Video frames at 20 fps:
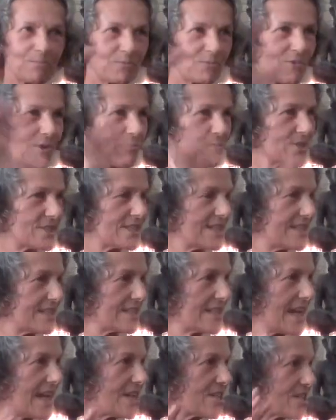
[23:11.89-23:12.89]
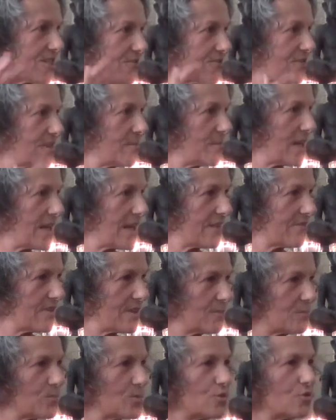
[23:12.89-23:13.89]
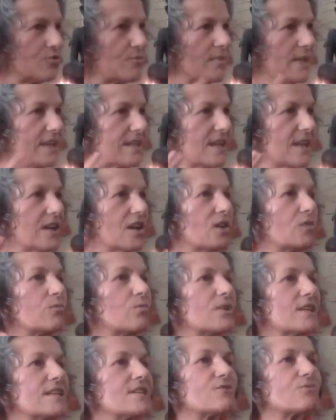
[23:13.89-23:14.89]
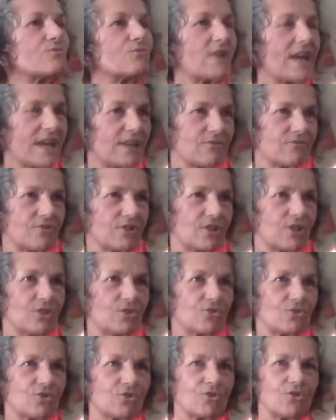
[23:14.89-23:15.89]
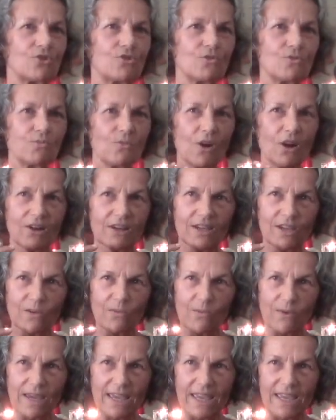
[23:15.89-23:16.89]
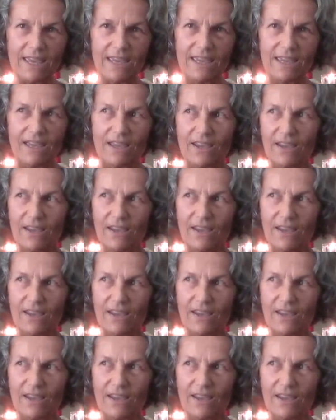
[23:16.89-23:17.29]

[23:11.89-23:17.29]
representation, from every movement, what is right for you. So you walk away